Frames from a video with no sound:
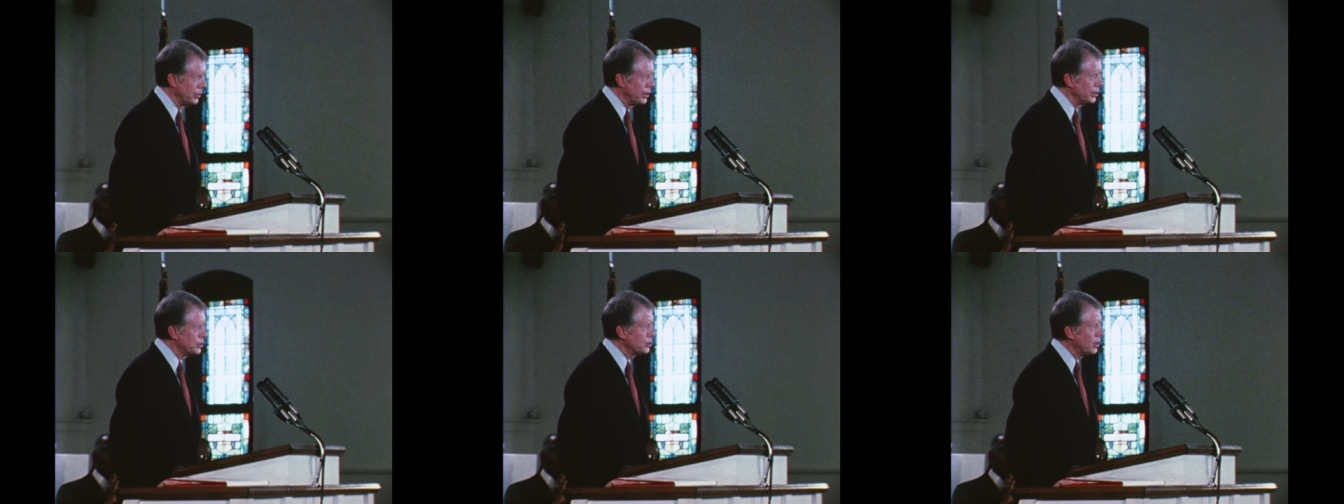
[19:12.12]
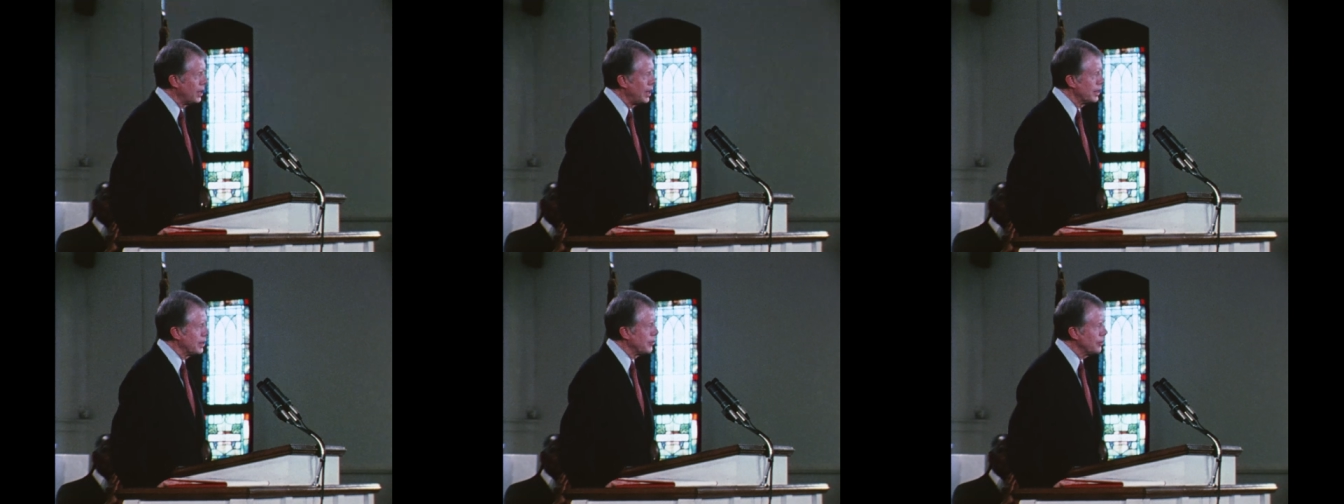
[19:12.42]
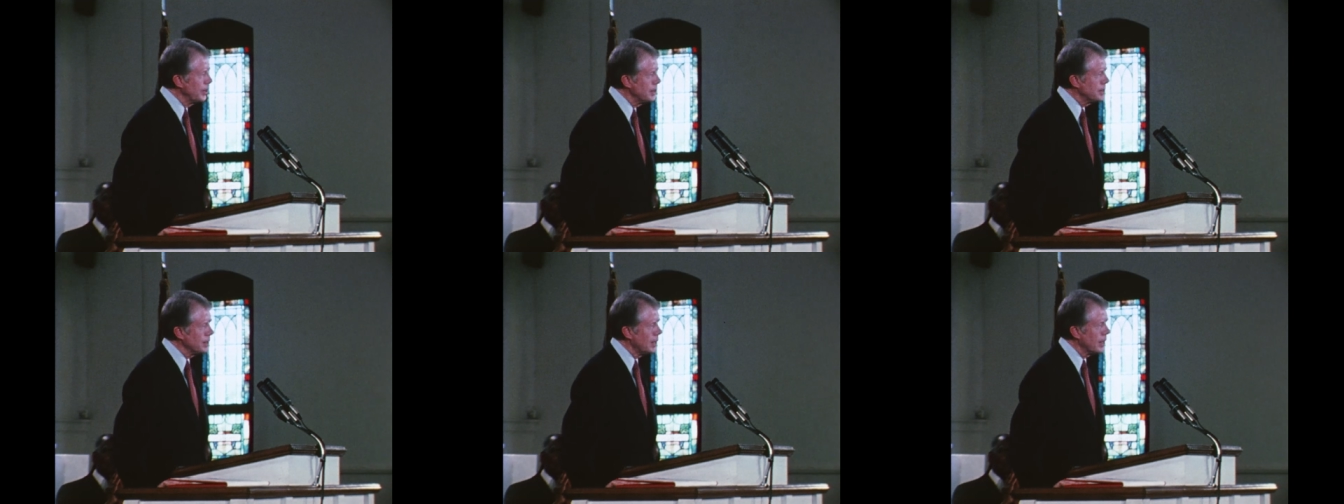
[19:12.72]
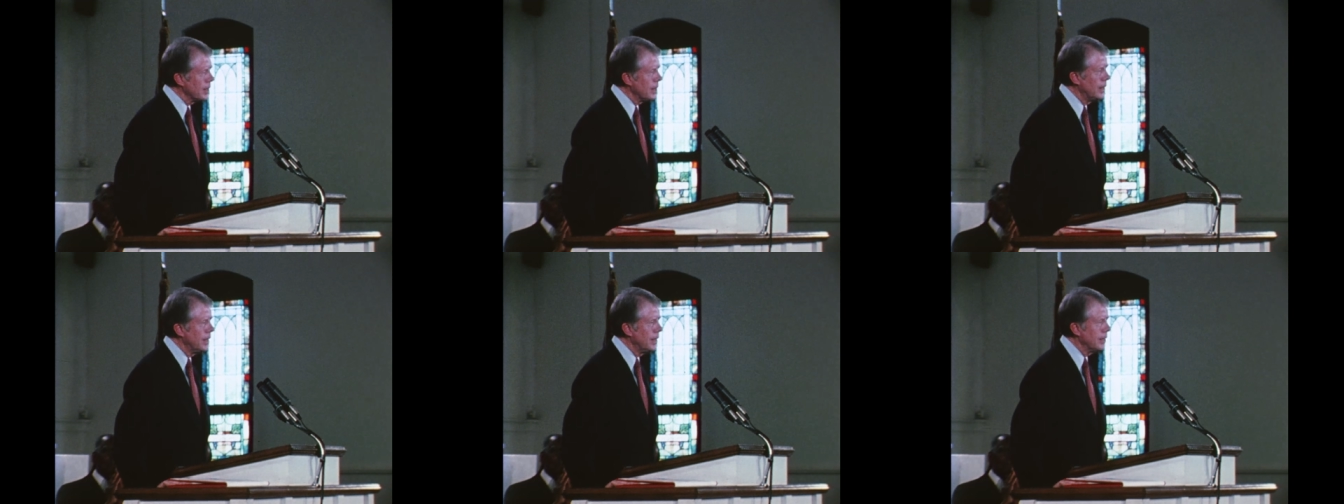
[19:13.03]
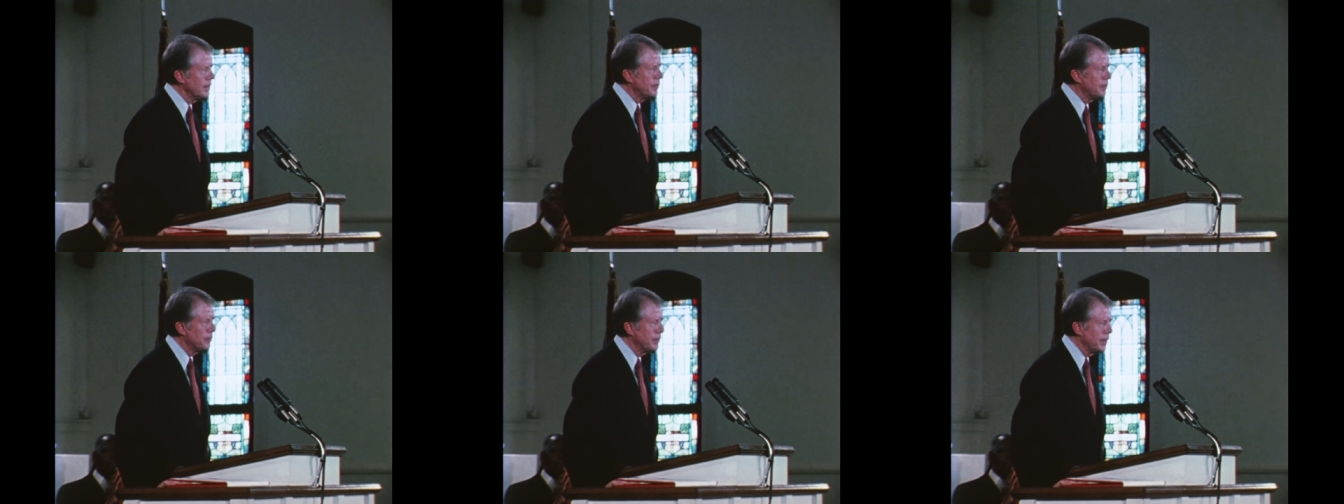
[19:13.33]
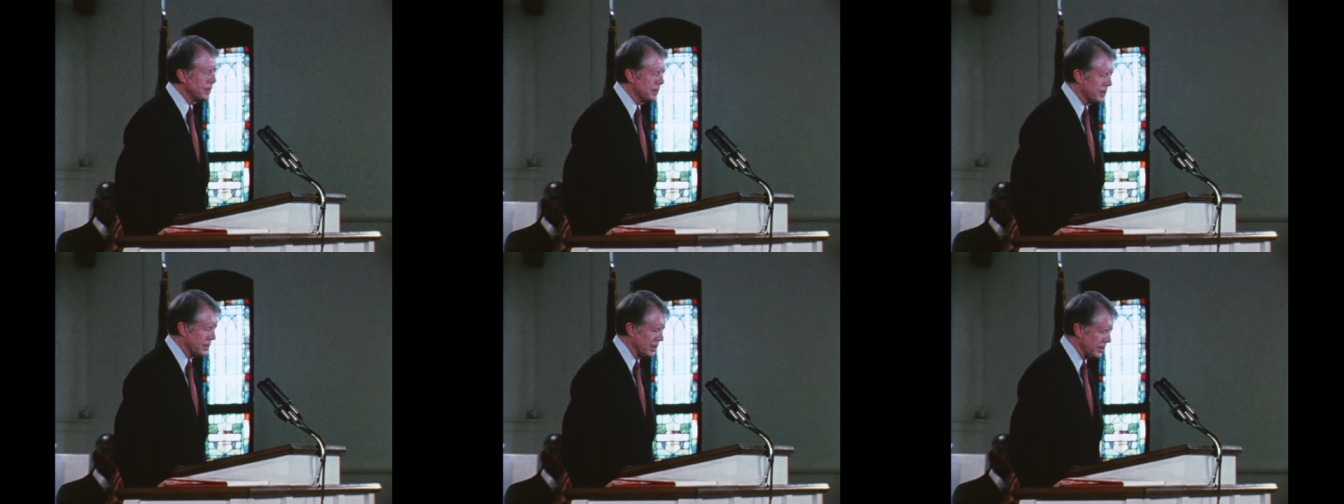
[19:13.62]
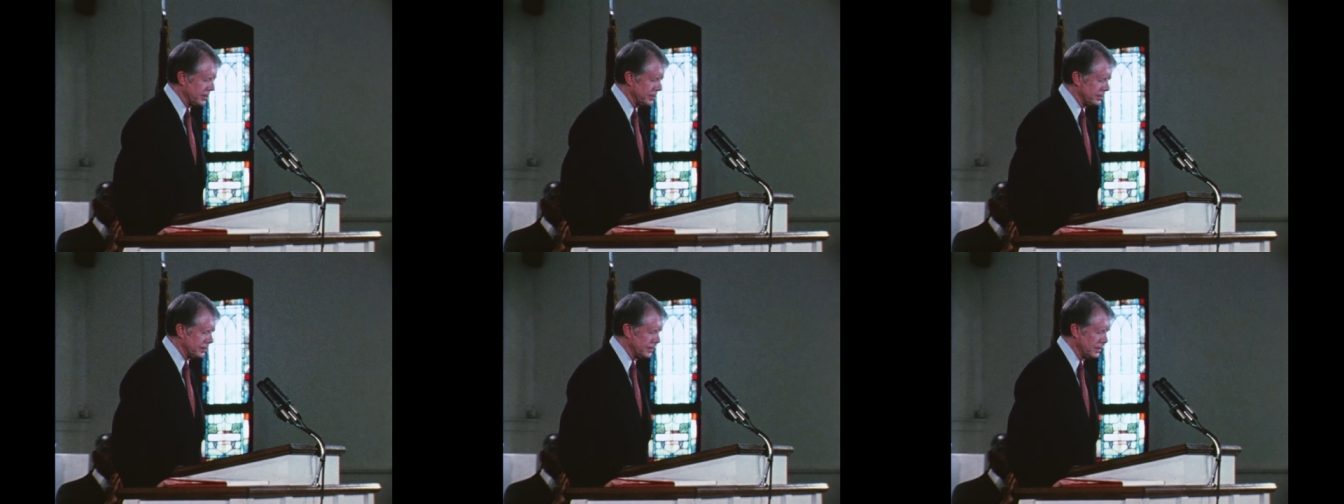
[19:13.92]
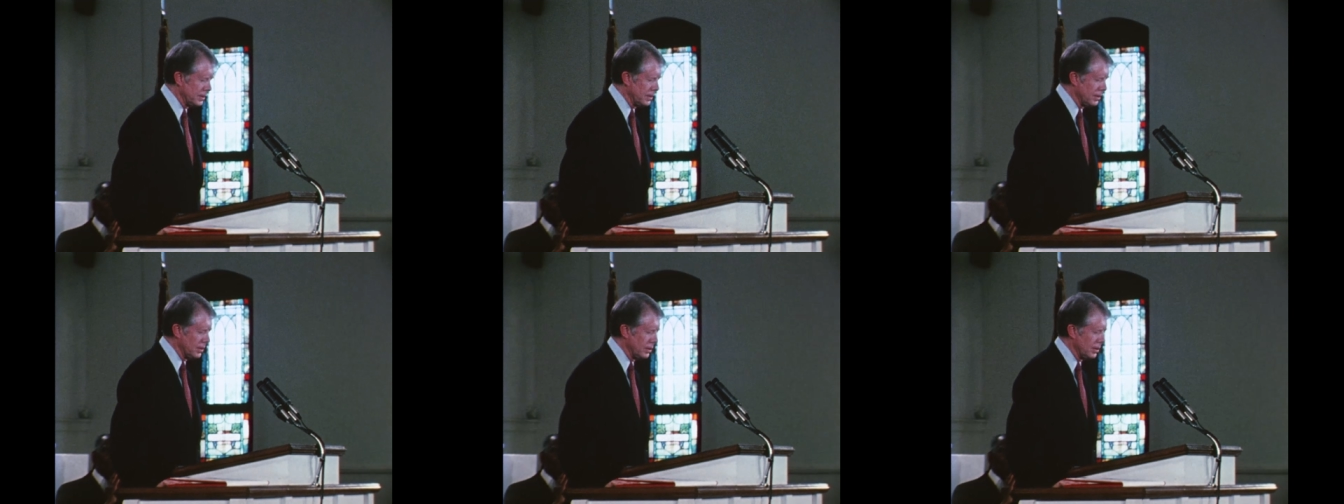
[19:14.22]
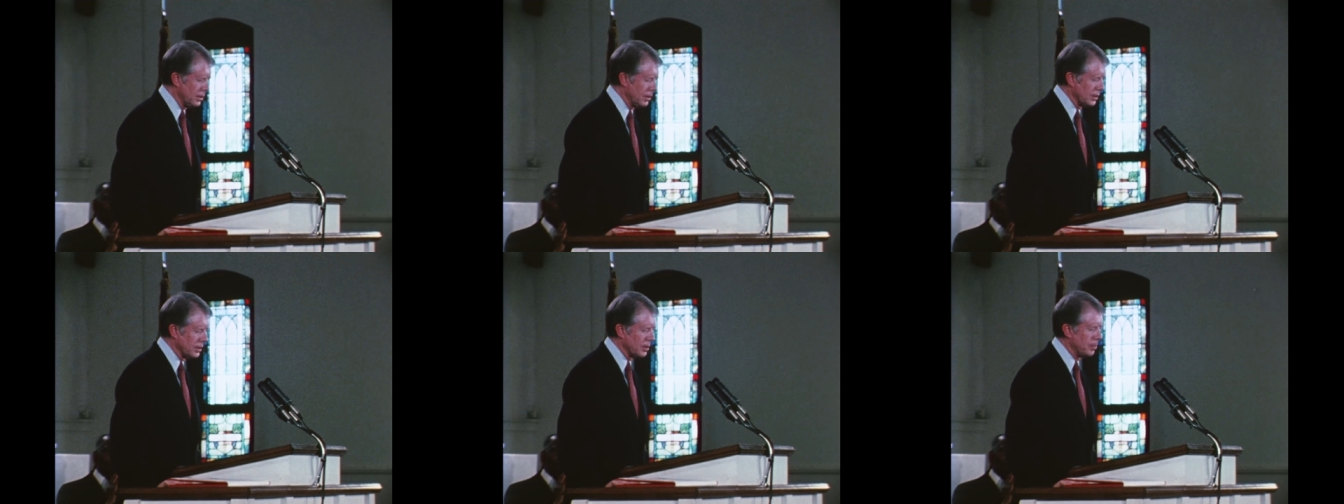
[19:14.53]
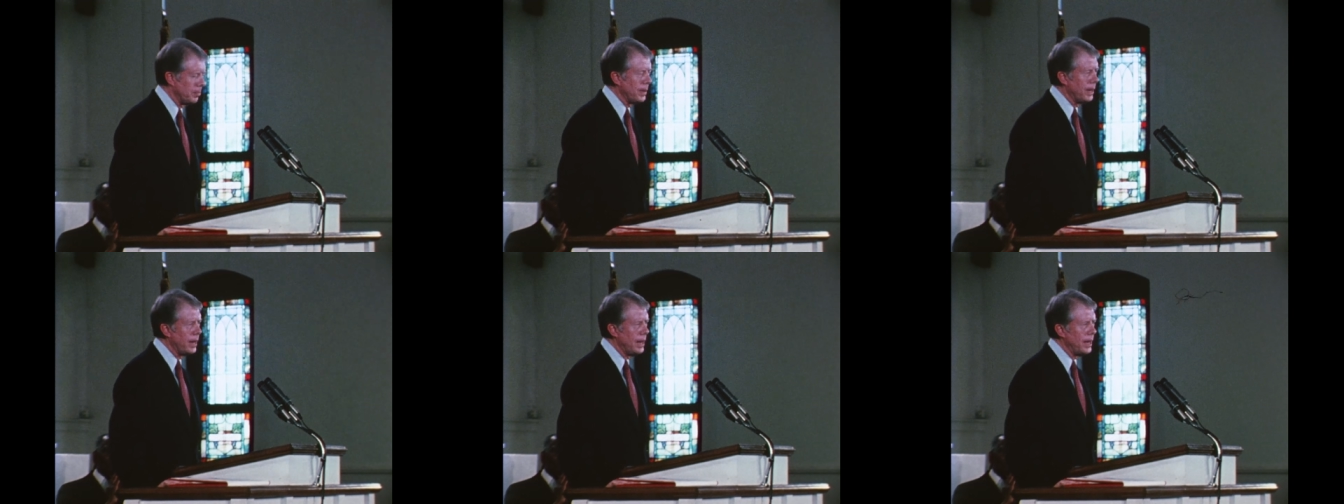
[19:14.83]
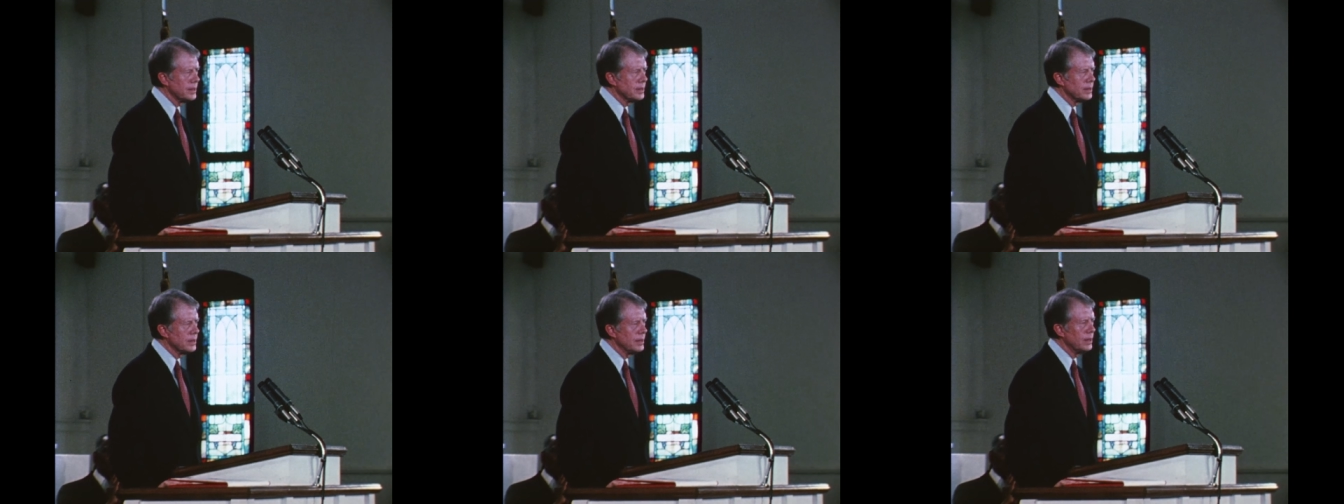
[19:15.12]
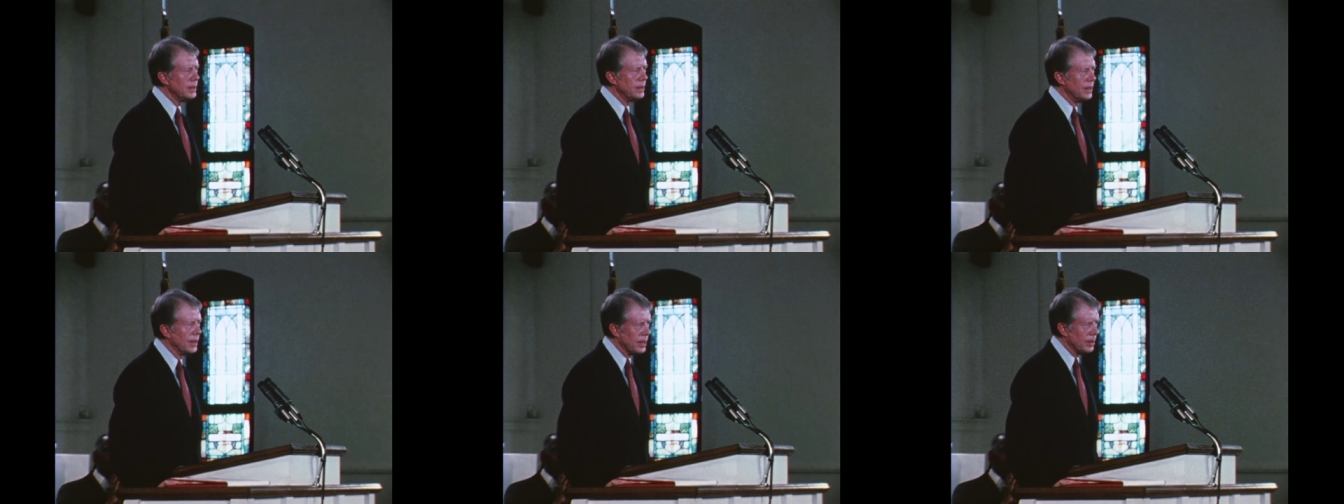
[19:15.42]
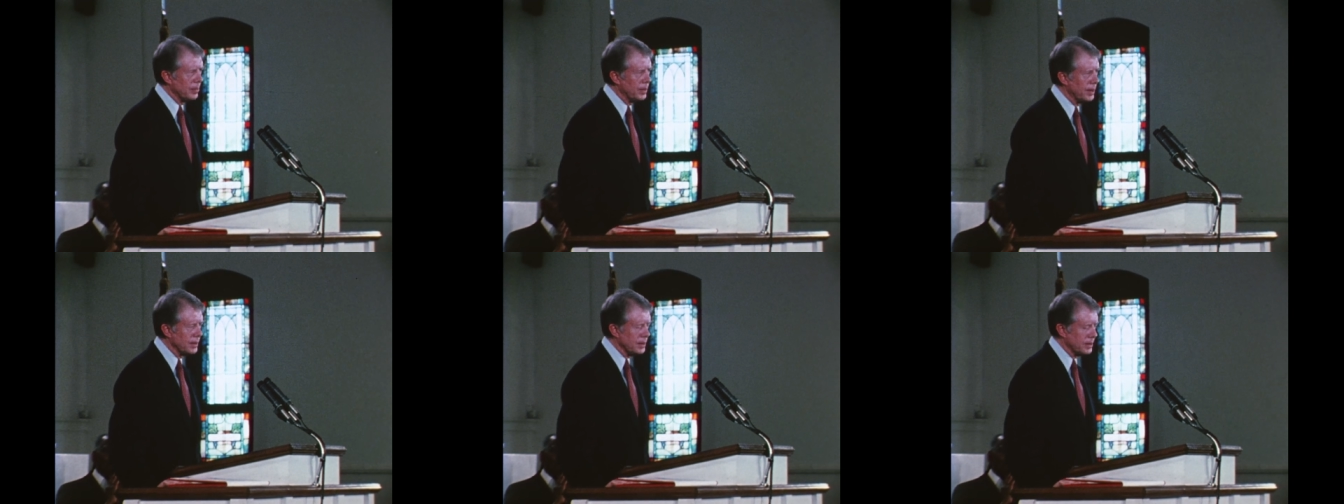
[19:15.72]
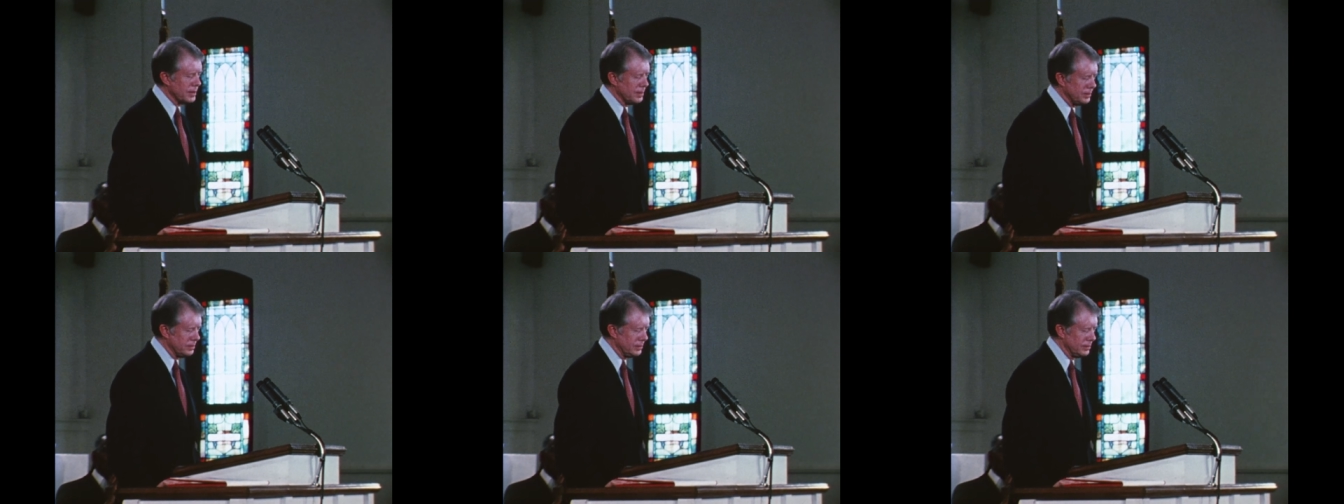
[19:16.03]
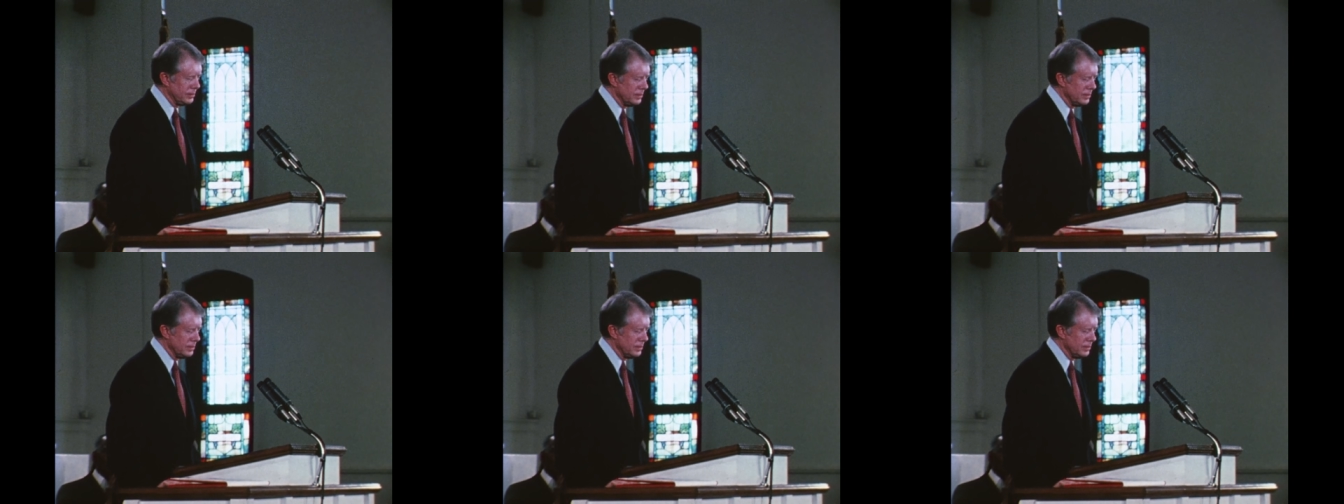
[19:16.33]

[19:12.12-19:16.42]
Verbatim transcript: We're trying to reach out a hand of friendship to past enemies,